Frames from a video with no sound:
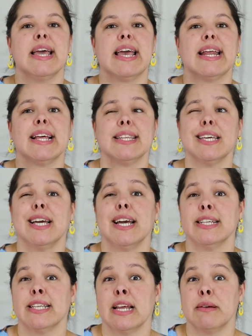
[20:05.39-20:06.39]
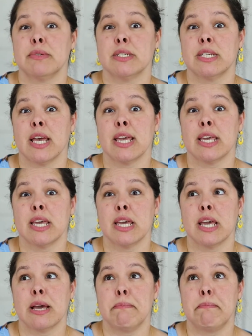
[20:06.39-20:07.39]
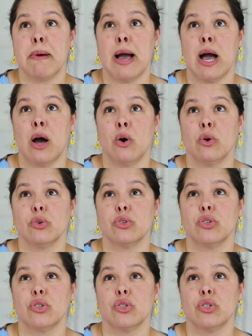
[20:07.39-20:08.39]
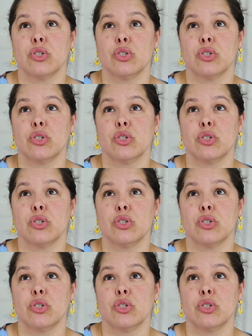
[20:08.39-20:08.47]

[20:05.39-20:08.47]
and I think I ended up taking about,